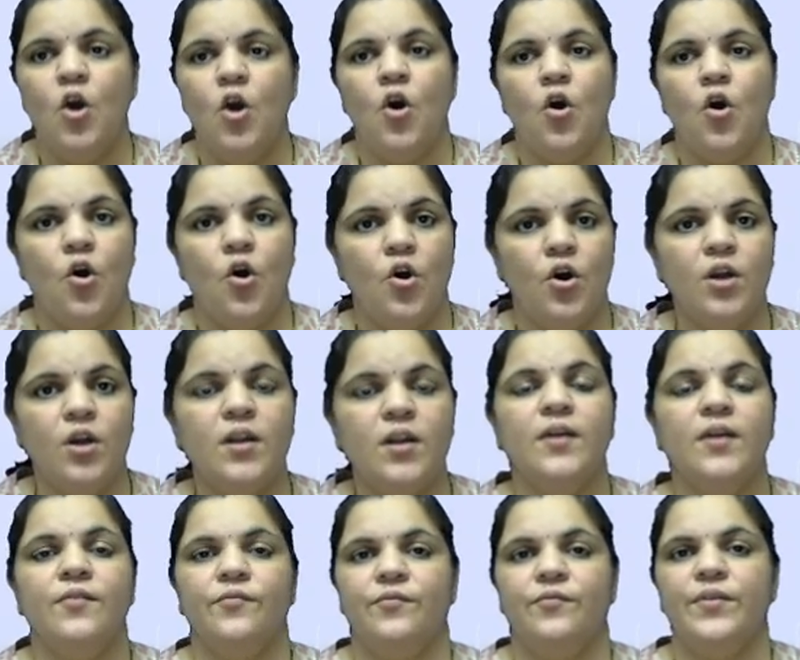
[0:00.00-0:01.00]
or
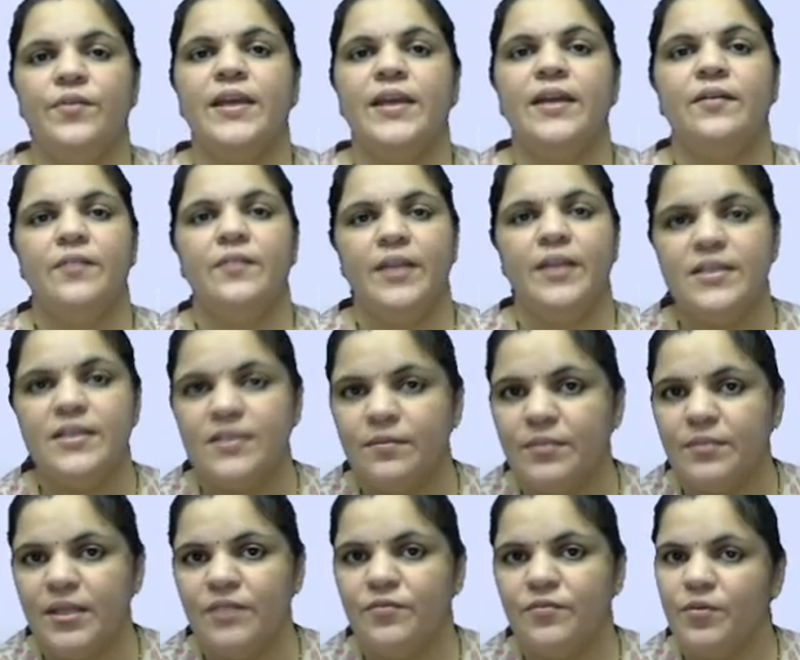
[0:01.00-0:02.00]
we can read
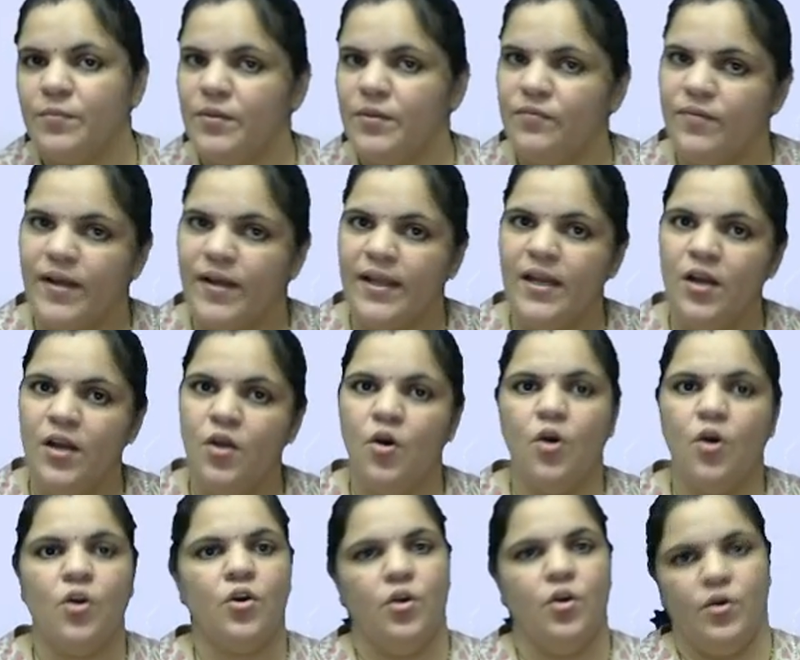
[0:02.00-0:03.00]
something from the file
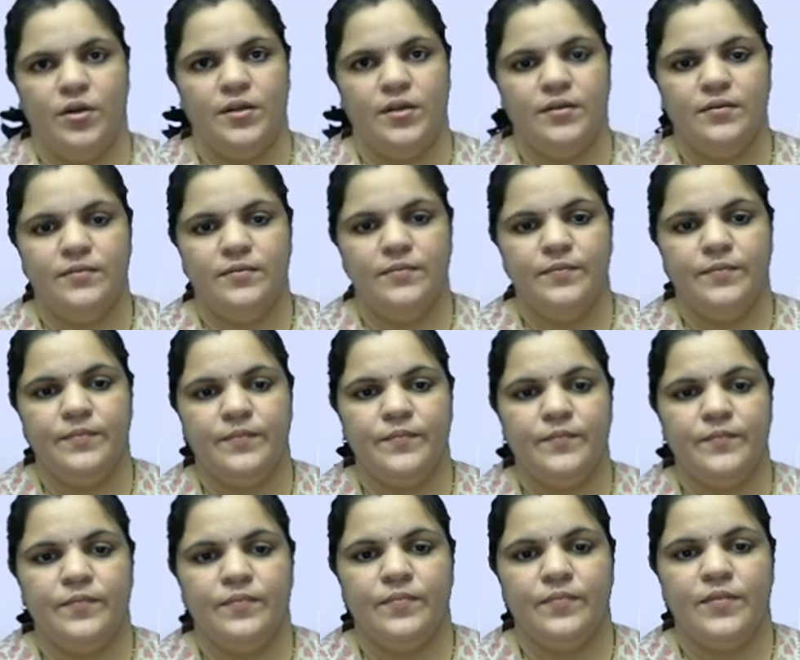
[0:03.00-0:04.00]
or not.
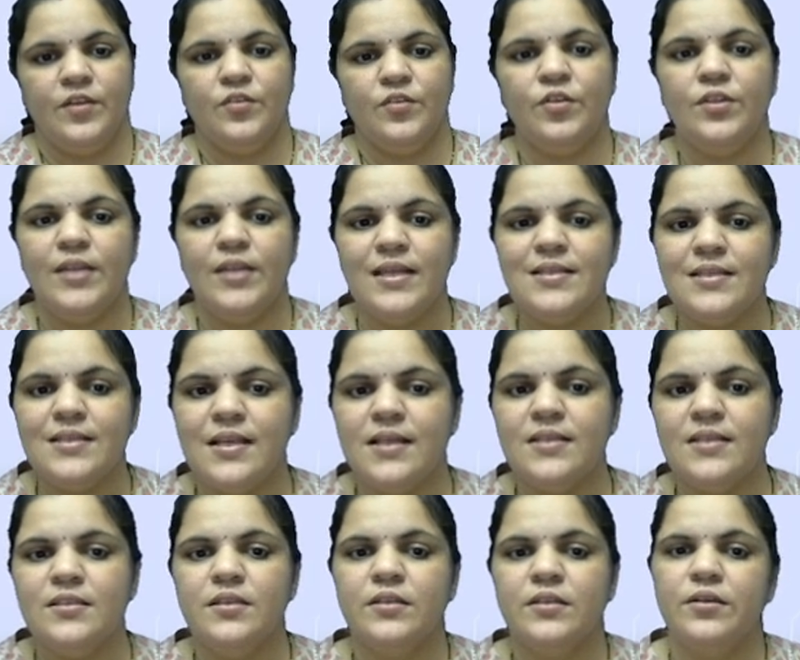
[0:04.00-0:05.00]
So this
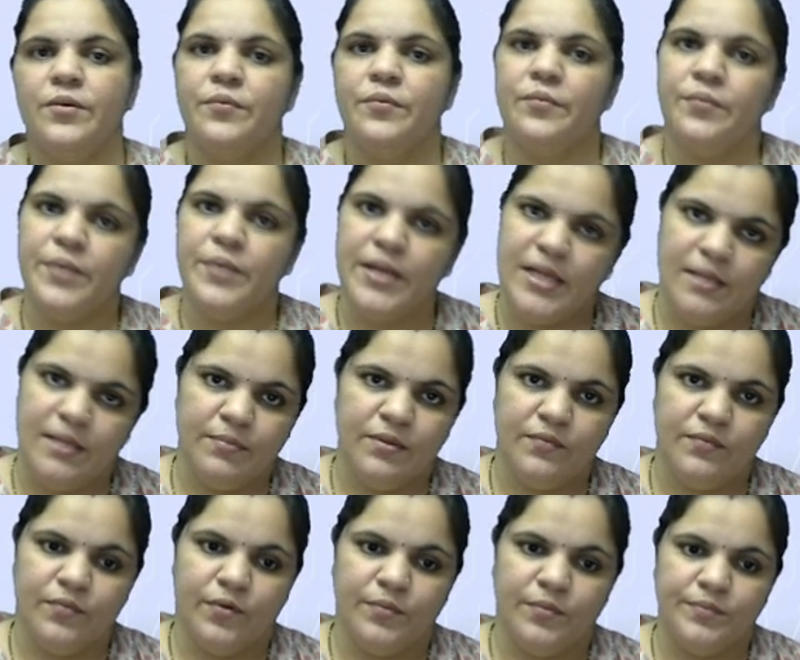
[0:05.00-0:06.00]
is readable
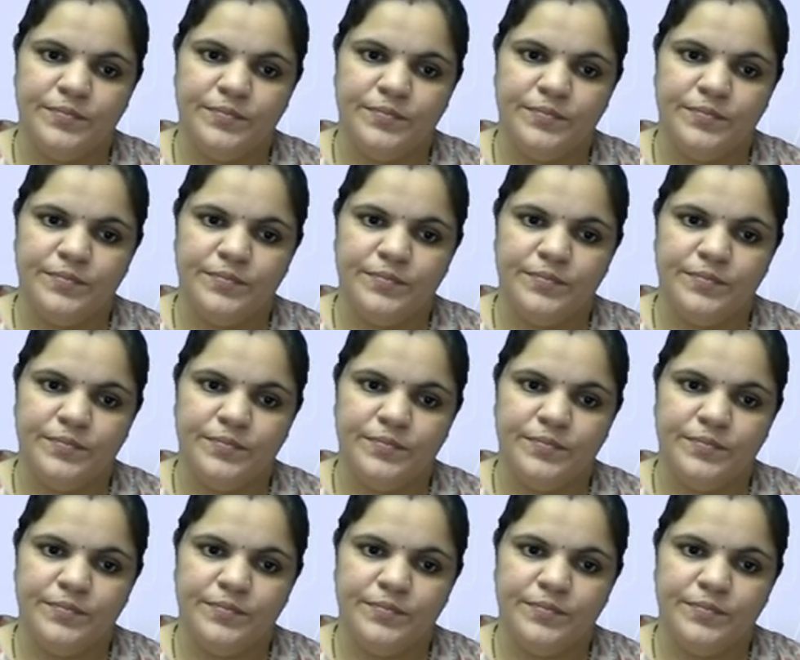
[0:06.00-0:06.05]
form.